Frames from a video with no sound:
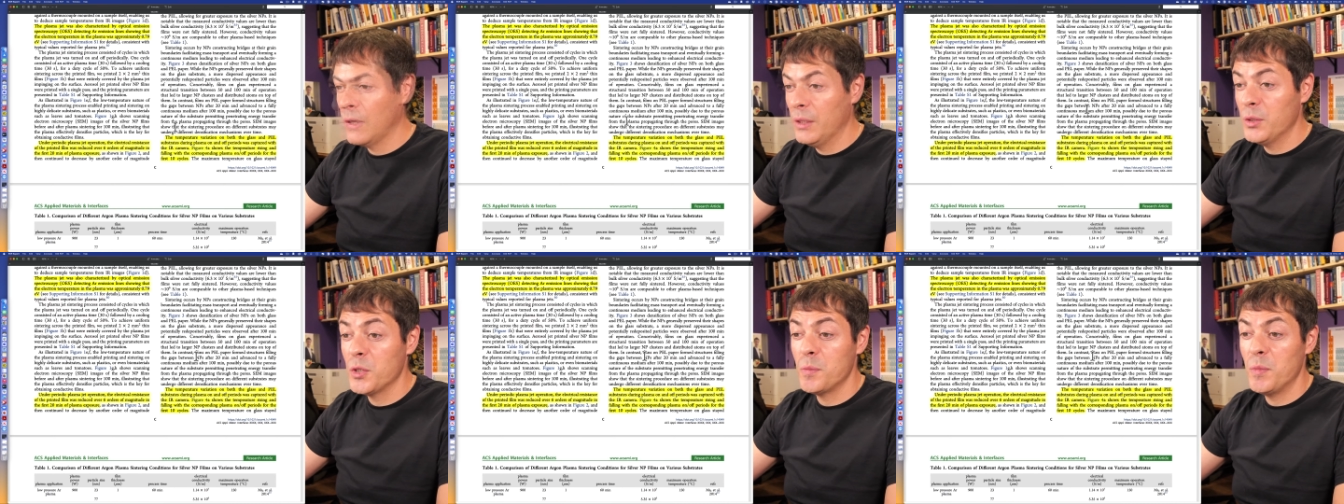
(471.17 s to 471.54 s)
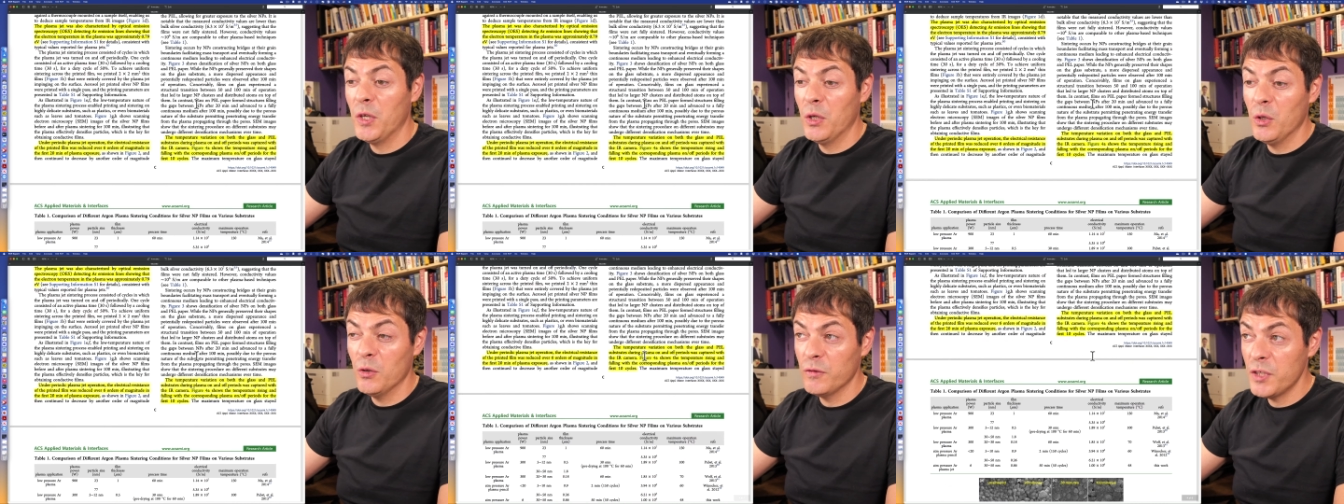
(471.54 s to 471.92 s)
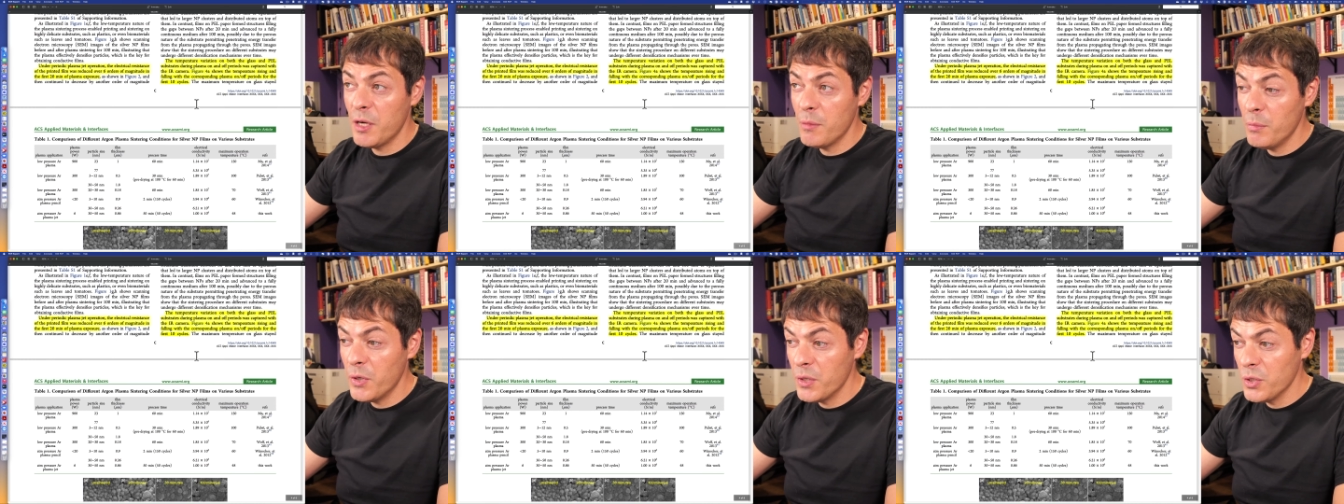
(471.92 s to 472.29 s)
And speaking of
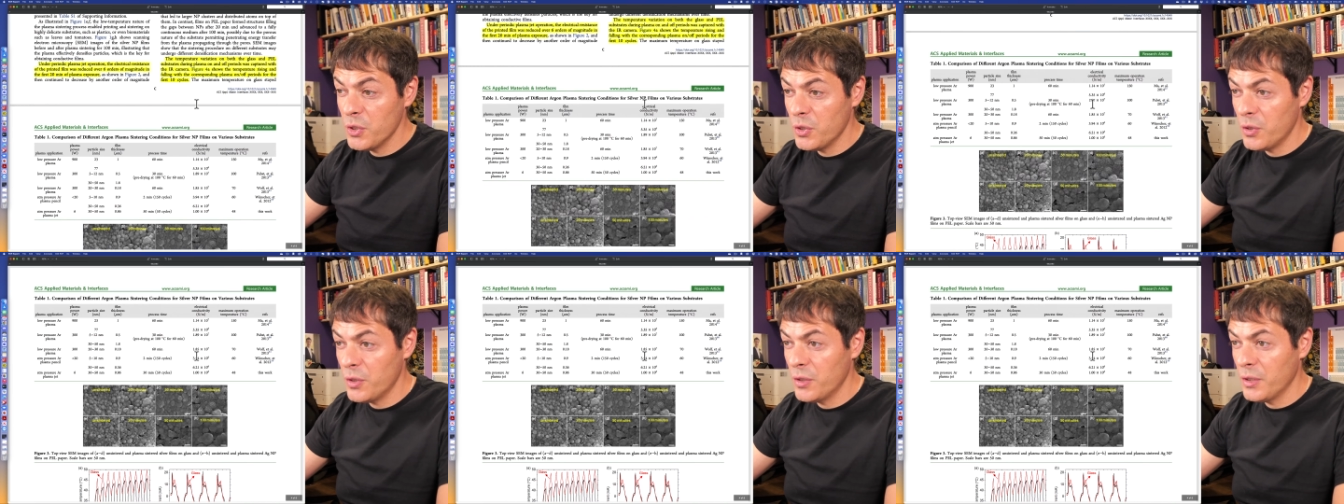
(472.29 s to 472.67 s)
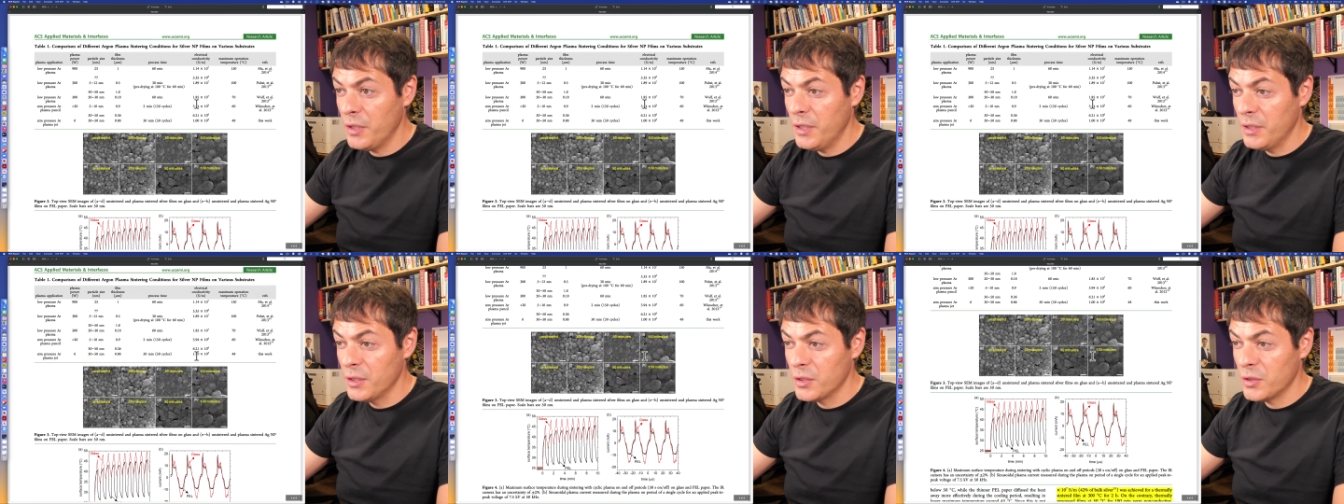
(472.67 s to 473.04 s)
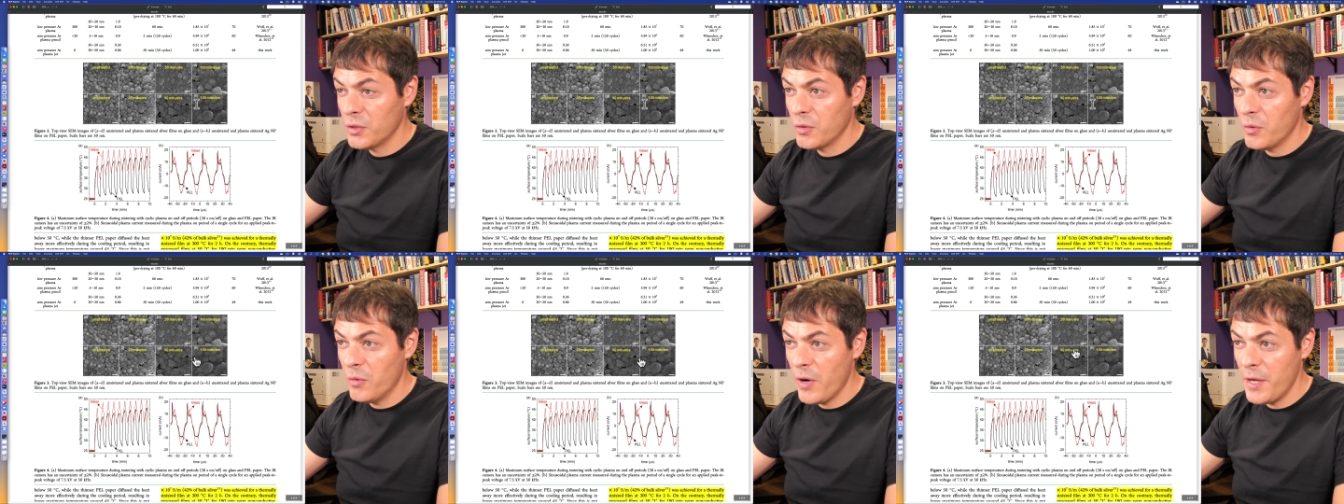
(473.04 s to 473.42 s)
temperature,
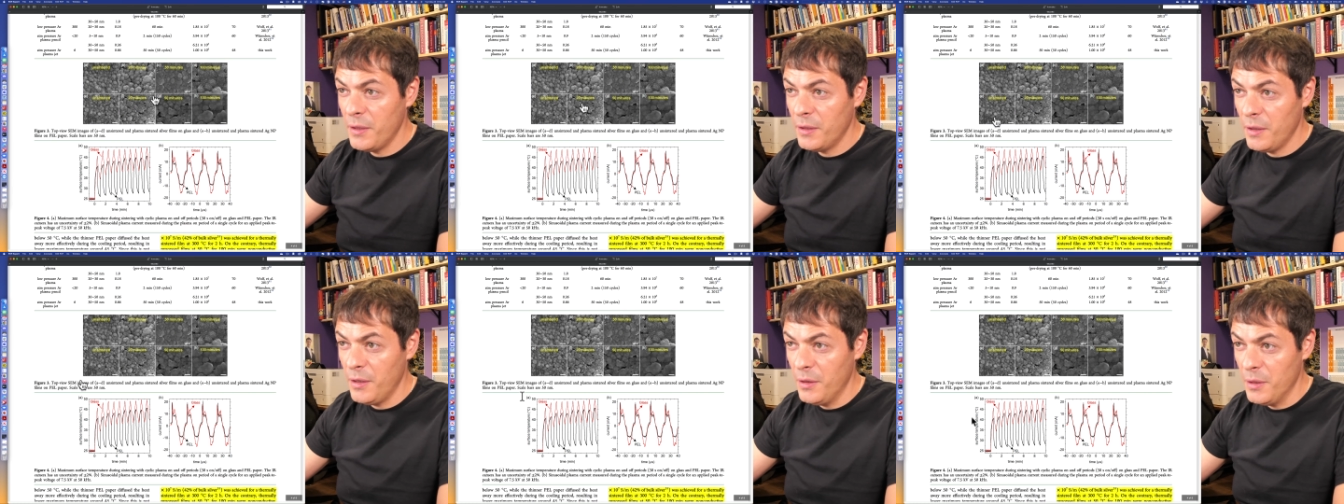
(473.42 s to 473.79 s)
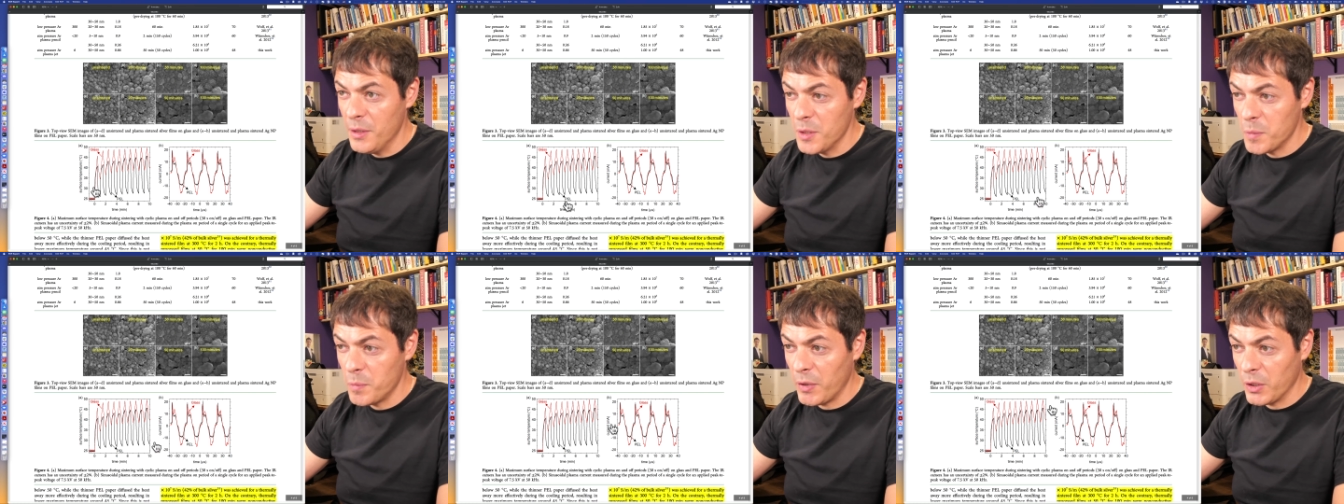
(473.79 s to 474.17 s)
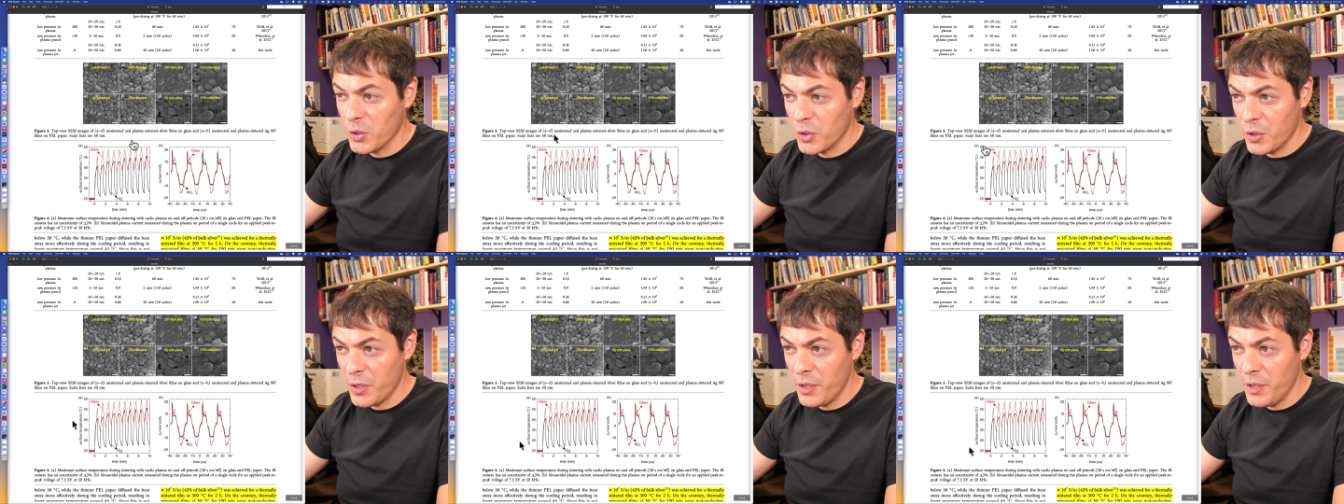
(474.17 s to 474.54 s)
it's right in this
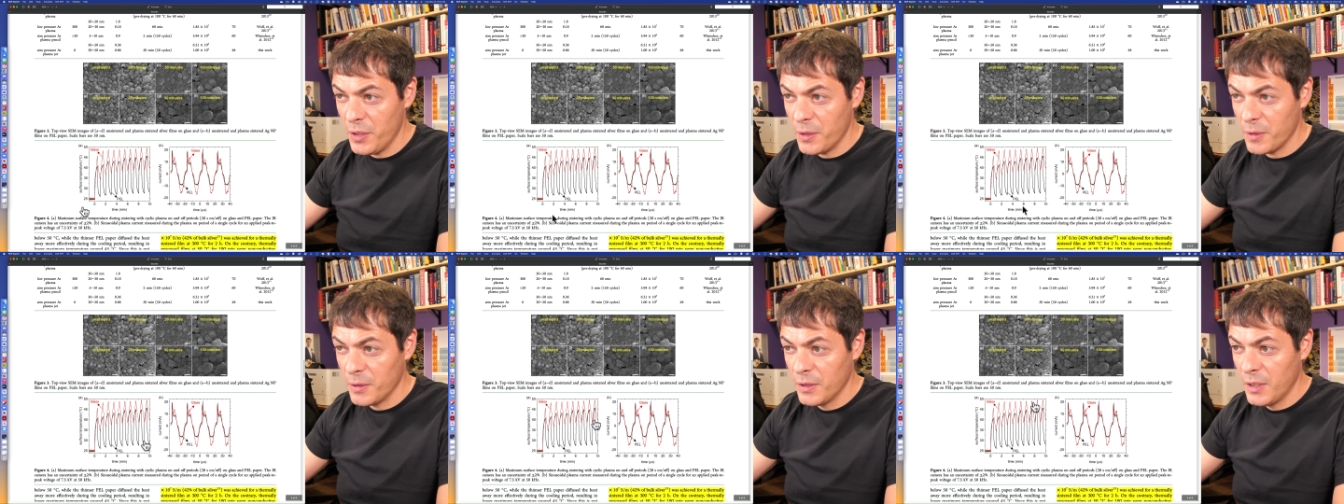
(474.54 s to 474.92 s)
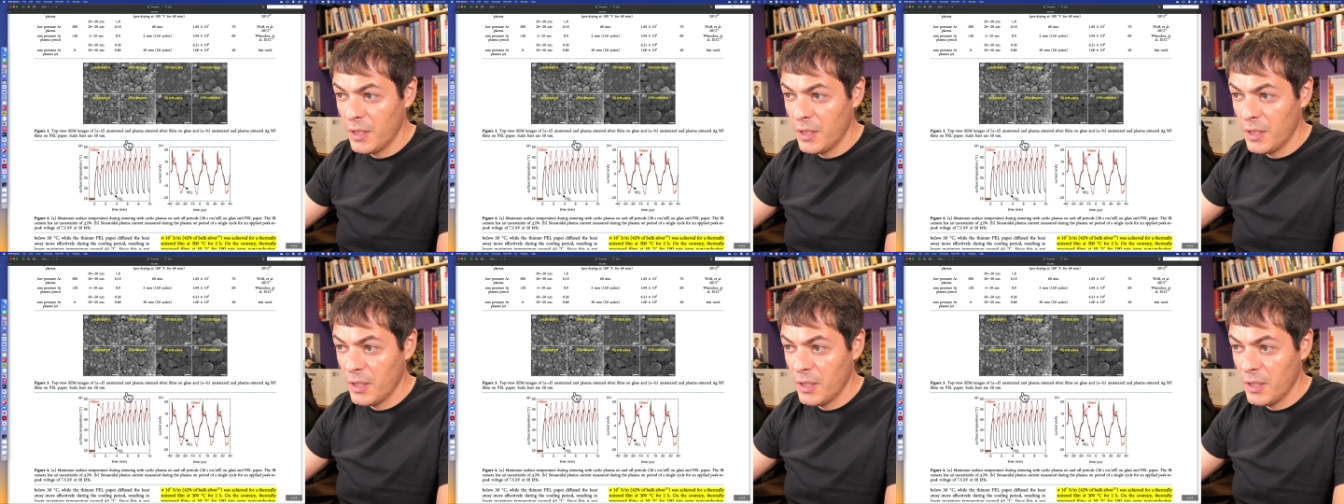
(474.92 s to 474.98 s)
picture here.